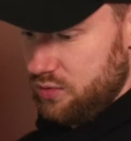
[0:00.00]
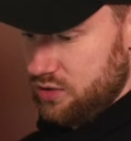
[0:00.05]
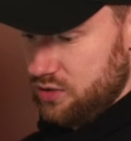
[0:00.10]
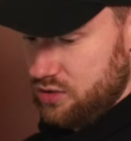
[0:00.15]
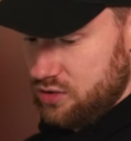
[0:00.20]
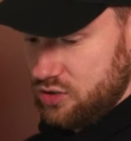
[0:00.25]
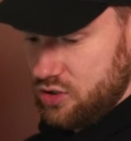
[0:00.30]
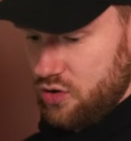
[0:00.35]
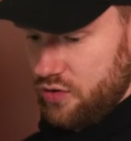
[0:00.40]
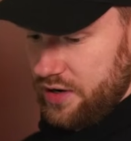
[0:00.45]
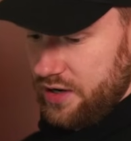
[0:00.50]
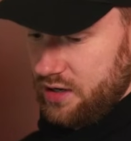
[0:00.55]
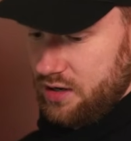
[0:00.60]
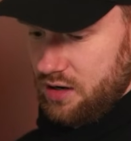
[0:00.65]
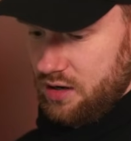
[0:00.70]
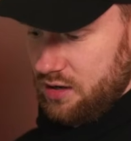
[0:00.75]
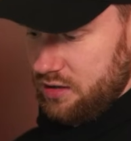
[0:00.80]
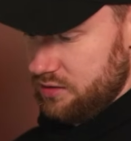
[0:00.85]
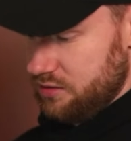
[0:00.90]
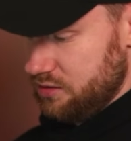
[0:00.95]
touring
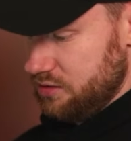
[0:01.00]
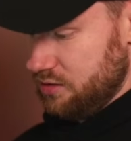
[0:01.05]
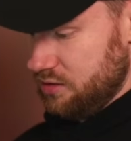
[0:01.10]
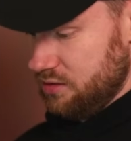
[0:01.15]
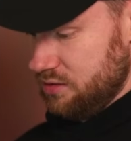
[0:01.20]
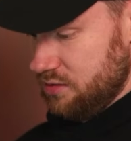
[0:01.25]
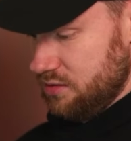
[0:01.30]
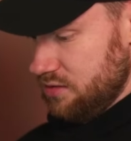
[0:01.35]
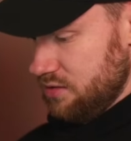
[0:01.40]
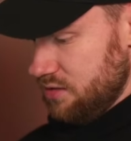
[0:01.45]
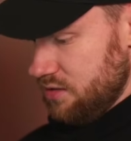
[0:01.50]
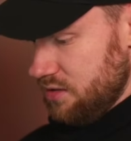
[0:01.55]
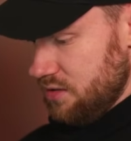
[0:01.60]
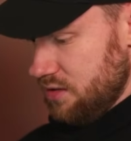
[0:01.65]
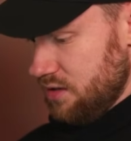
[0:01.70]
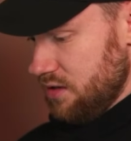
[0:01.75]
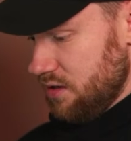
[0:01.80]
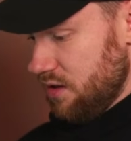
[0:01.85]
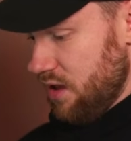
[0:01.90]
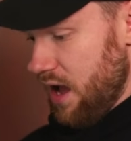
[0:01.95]
cars.
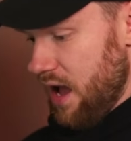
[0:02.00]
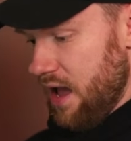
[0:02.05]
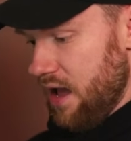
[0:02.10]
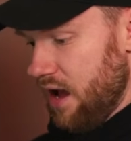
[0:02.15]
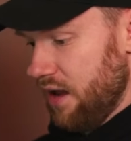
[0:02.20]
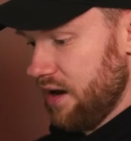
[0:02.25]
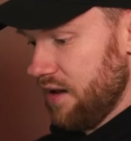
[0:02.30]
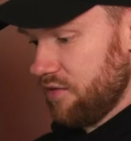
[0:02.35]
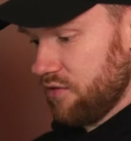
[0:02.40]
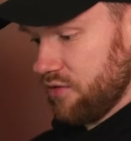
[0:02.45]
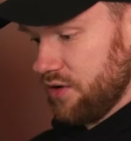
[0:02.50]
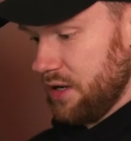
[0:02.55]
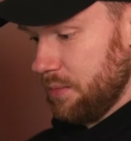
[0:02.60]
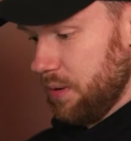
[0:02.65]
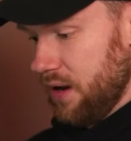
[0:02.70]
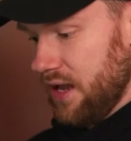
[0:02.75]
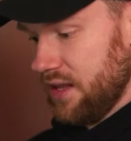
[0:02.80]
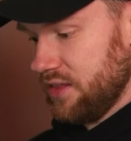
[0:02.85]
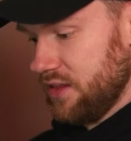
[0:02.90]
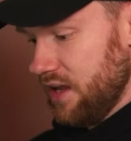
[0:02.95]
Like I never really
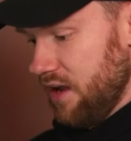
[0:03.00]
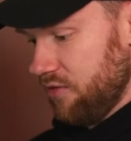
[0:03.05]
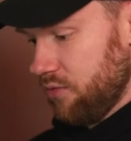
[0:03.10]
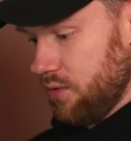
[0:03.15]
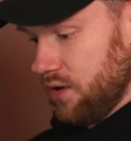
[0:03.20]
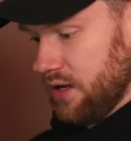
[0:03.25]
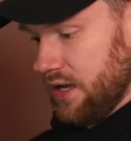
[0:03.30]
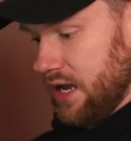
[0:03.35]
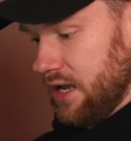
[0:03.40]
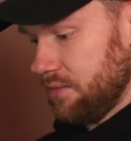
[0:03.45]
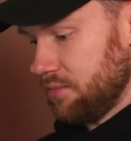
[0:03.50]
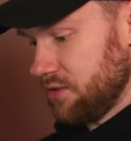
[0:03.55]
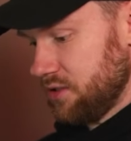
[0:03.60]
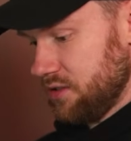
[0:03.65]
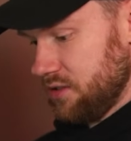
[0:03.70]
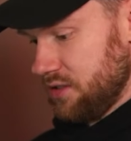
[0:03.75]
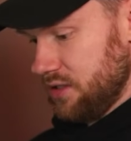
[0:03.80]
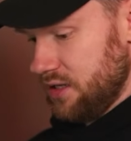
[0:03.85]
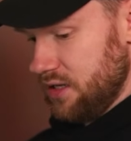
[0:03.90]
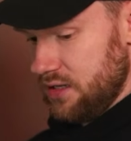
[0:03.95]
played the F1 games
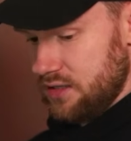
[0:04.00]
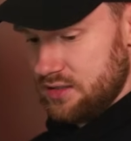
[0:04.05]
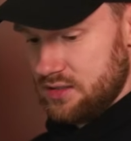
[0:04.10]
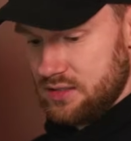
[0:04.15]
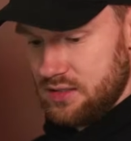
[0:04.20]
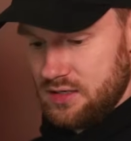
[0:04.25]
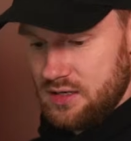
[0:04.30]
as a kid,